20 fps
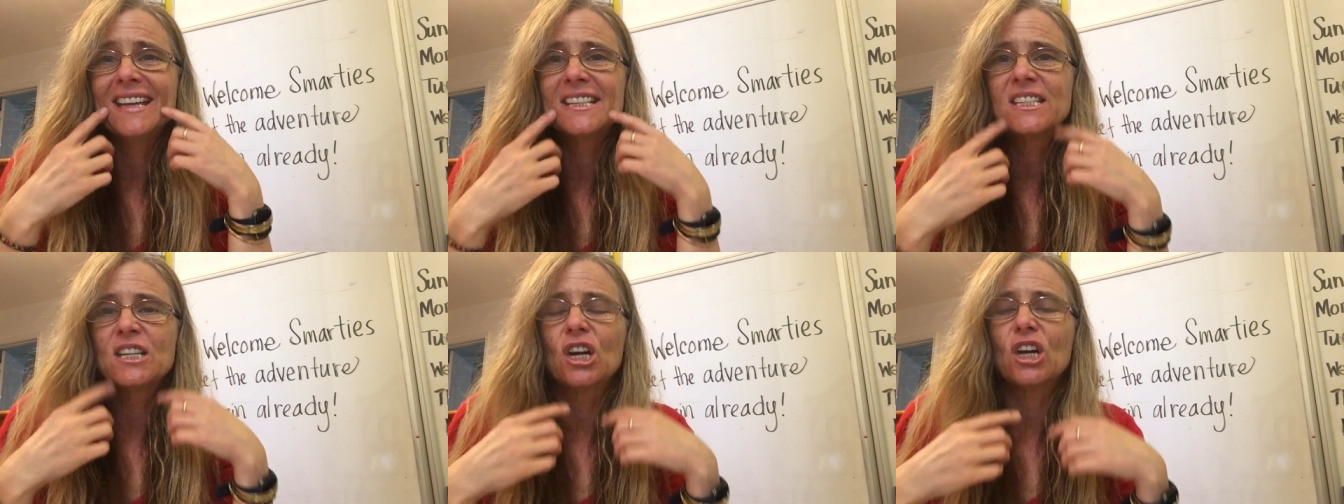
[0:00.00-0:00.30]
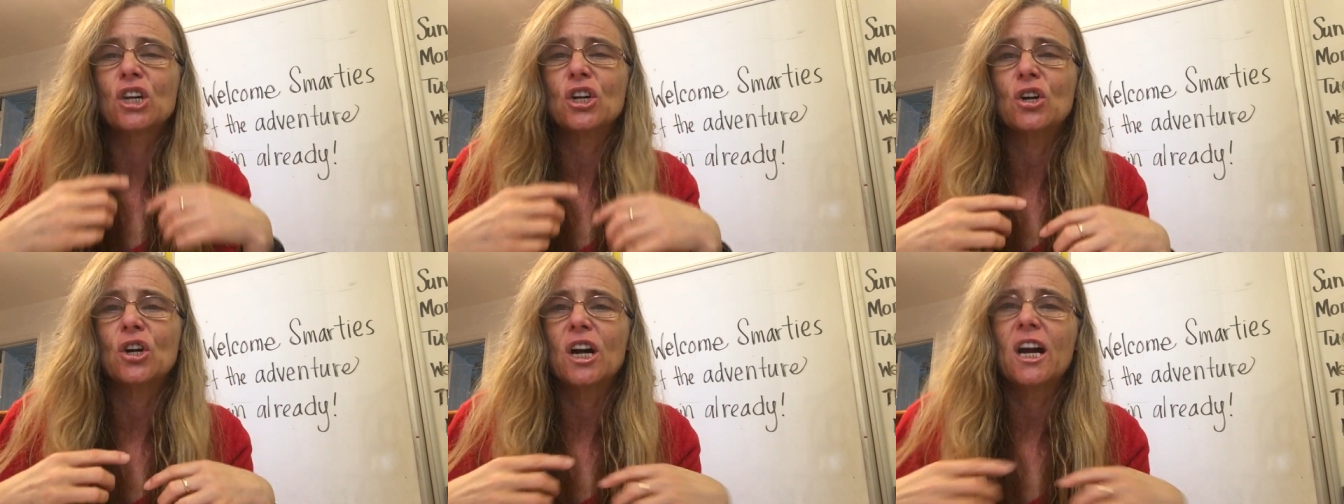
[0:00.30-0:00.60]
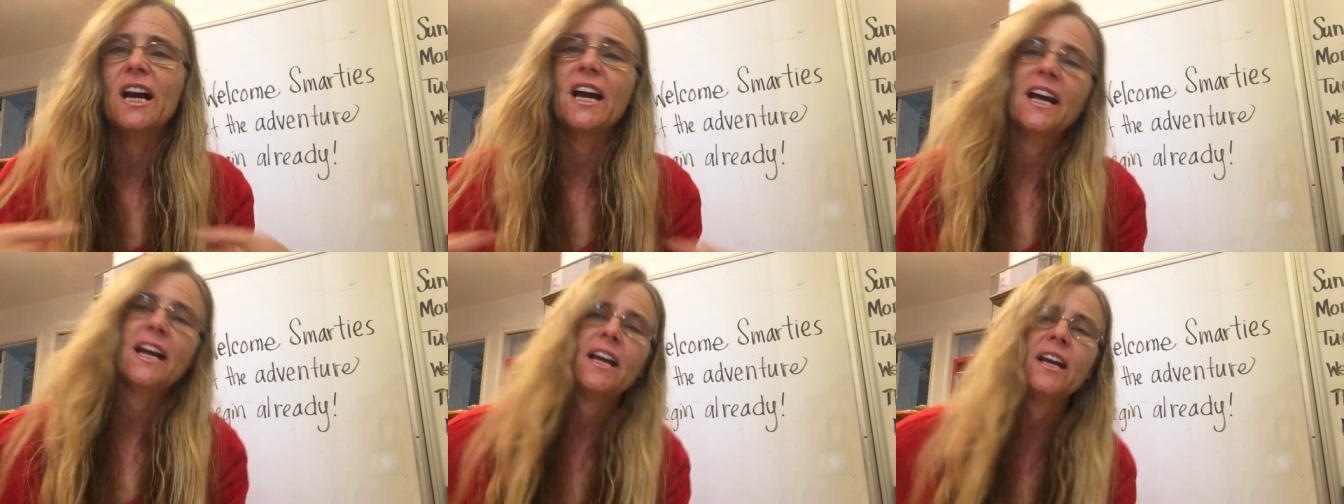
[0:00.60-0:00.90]
start
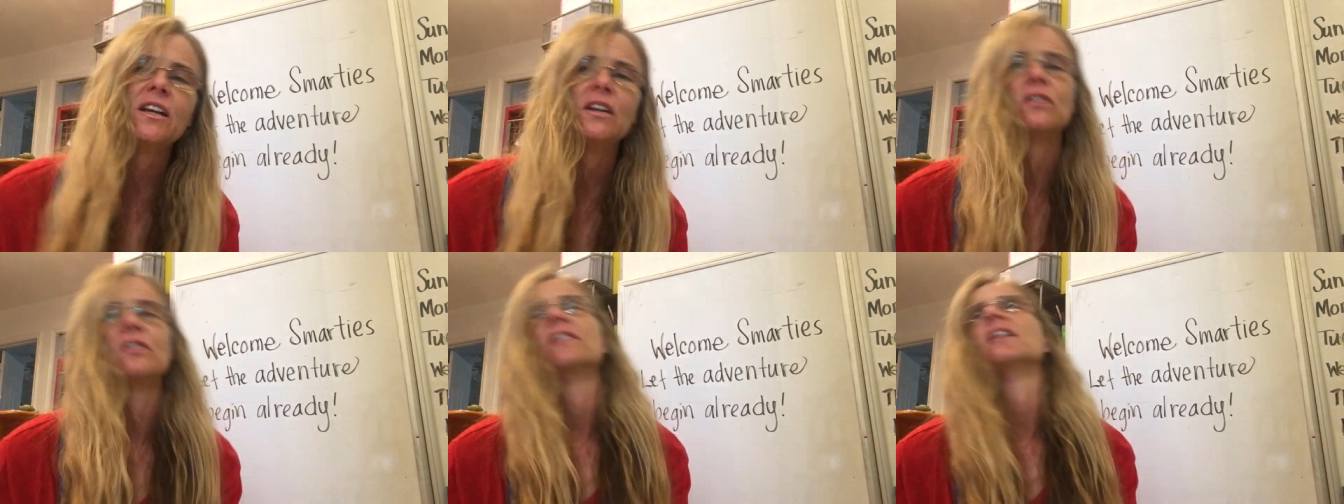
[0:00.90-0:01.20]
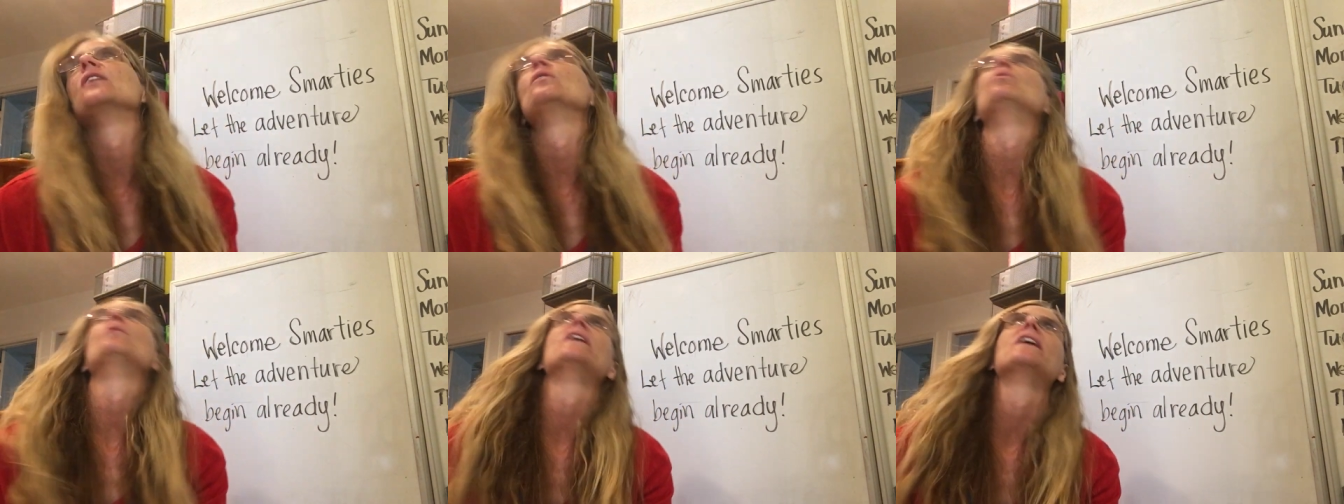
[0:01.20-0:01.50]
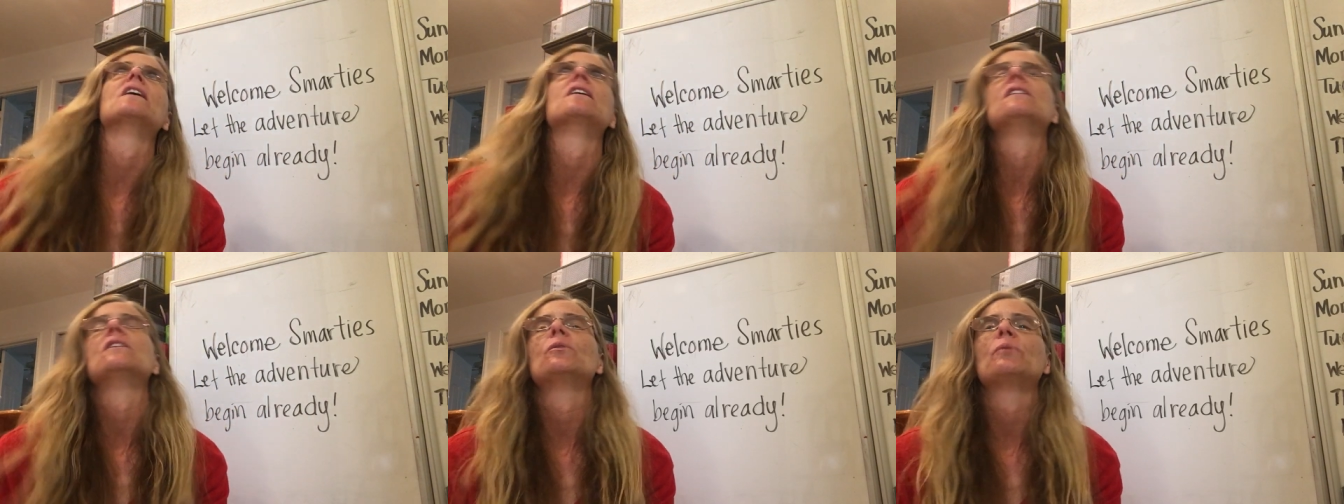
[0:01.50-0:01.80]
crying or they
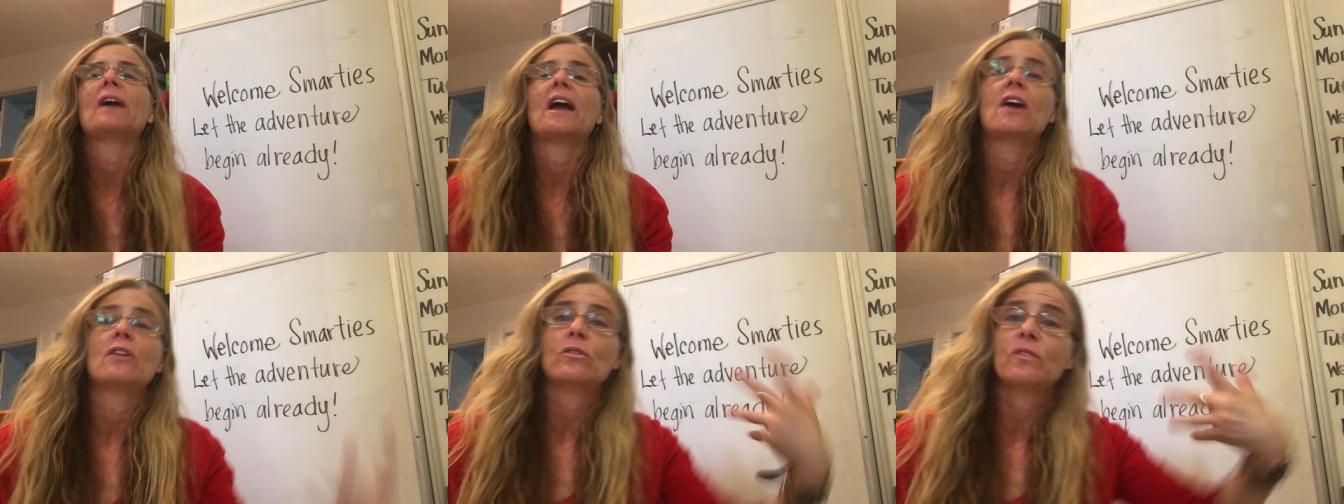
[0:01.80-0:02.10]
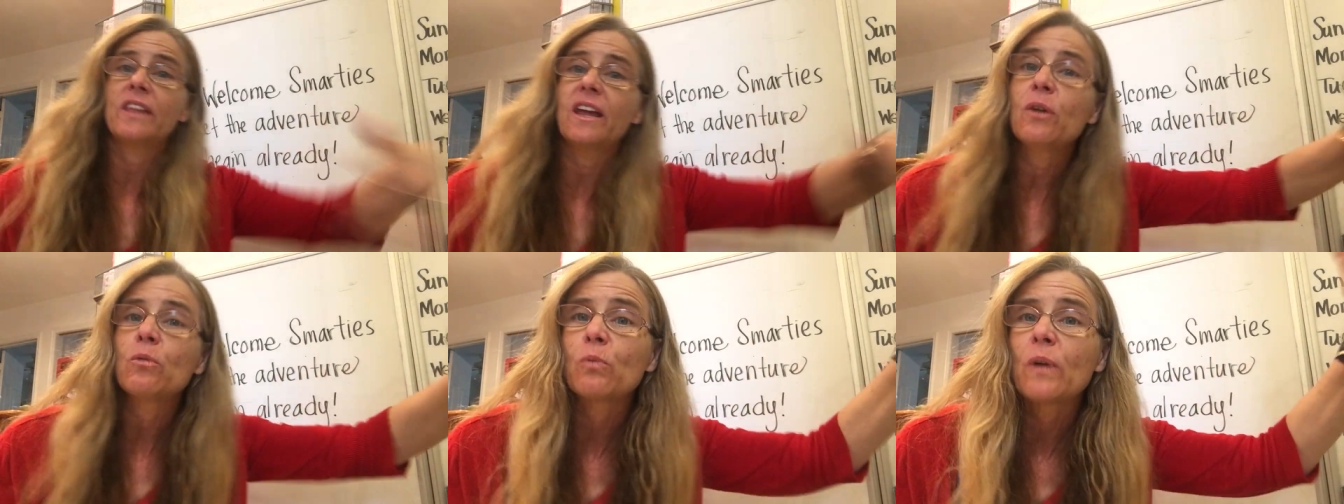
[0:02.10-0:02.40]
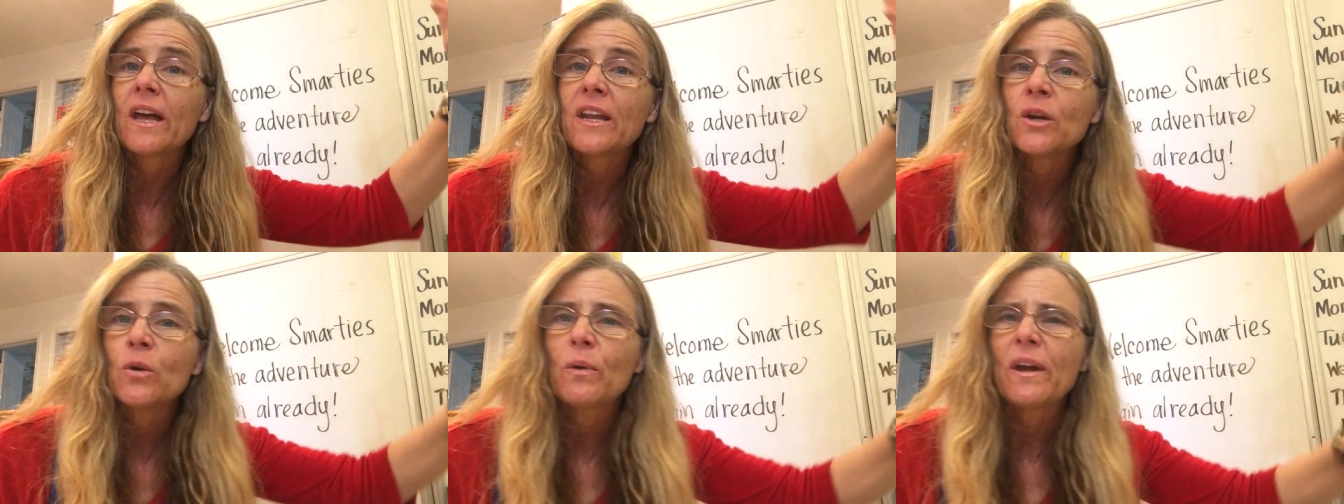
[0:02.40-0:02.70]
wiggle around or they
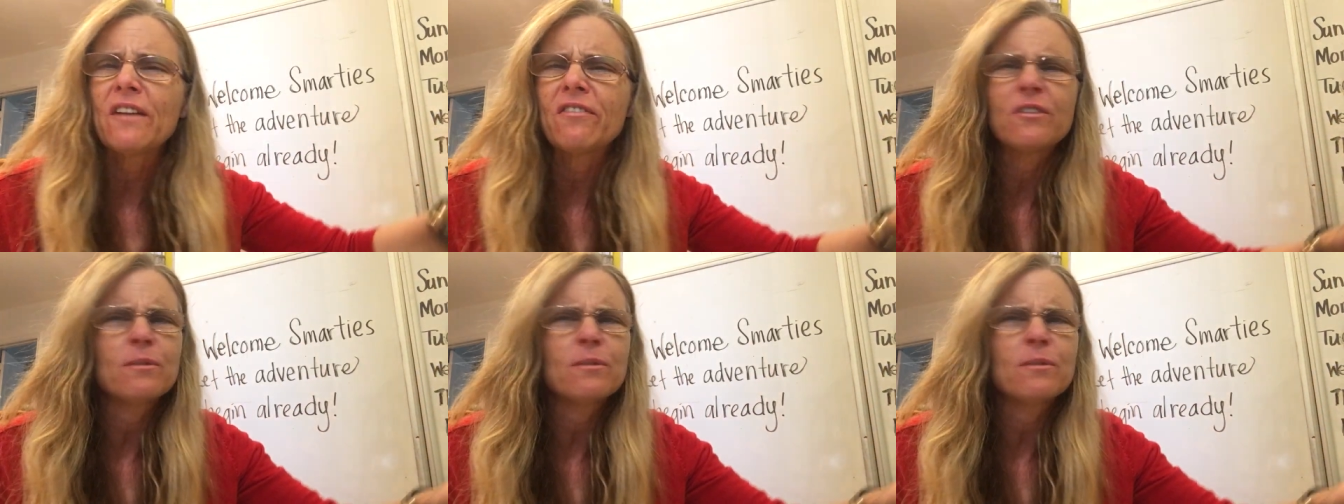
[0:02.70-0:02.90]
run away